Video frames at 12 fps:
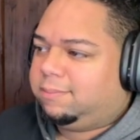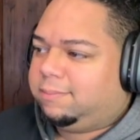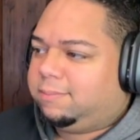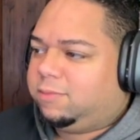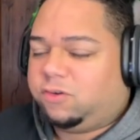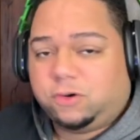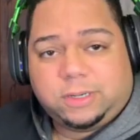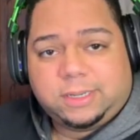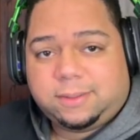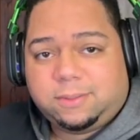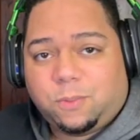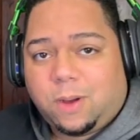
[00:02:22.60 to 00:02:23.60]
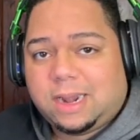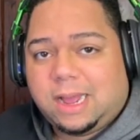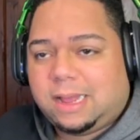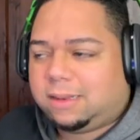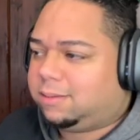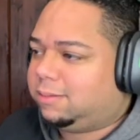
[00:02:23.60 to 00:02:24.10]
Sure, why
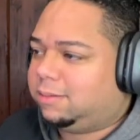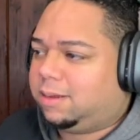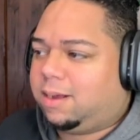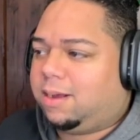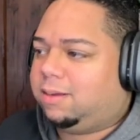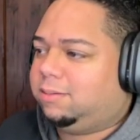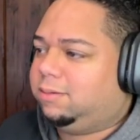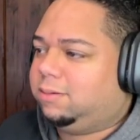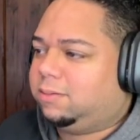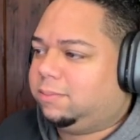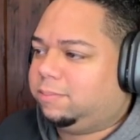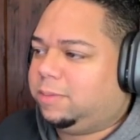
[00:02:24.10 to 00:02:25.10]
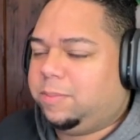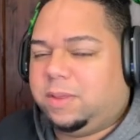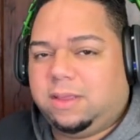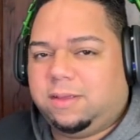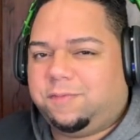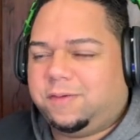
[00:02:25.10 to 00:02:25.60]
not?
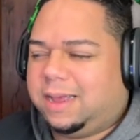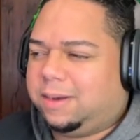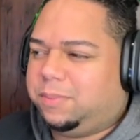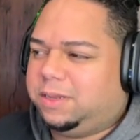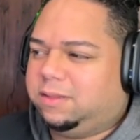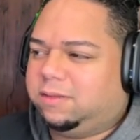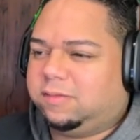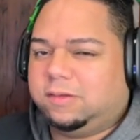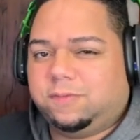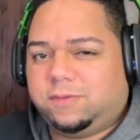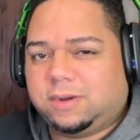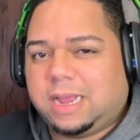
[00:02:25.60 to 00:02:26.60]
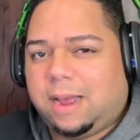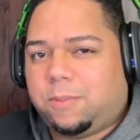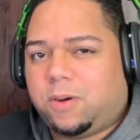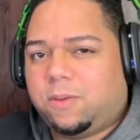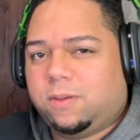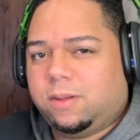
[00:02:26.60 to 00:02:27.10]
Maybe if it had been the silver
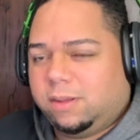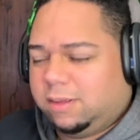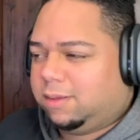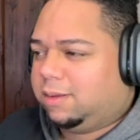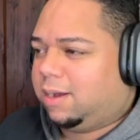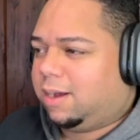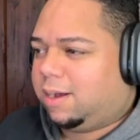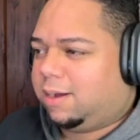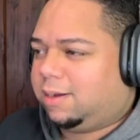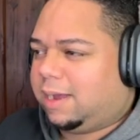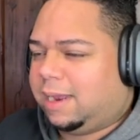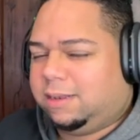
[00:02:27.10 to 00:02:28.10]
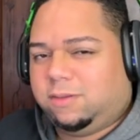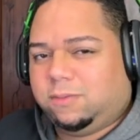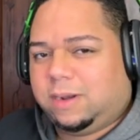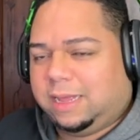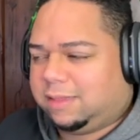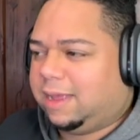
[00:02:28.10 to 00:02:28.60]
camo. I do
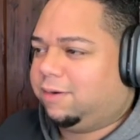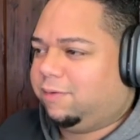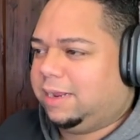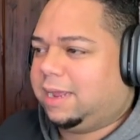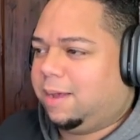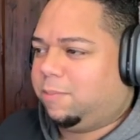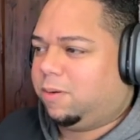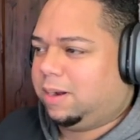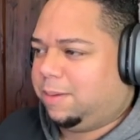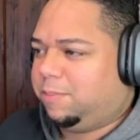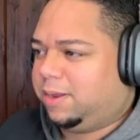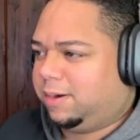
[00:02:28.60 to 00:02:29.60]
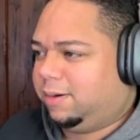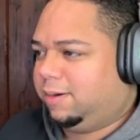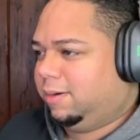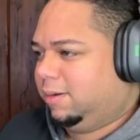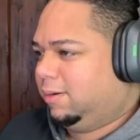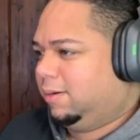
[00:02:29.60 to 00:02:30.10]
like that gray camo a lot better,
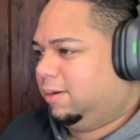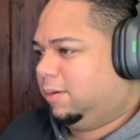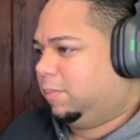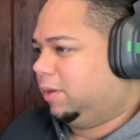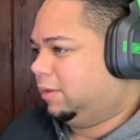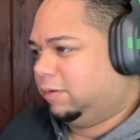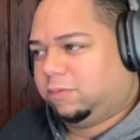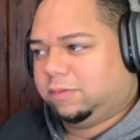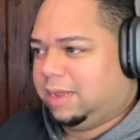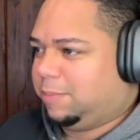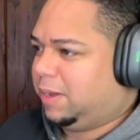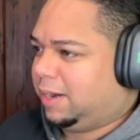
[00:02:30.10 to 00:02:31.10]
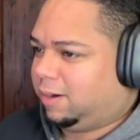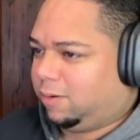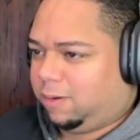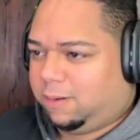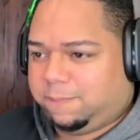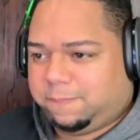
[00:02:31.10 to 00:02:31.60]
but this was not bad at
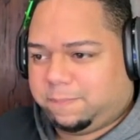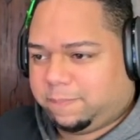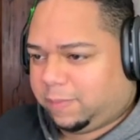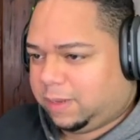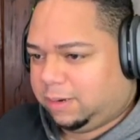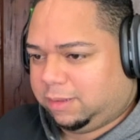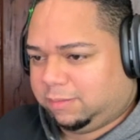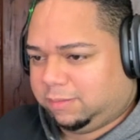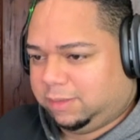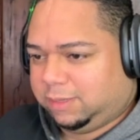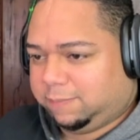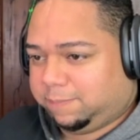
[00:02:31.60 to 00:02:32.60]
all. Let's see.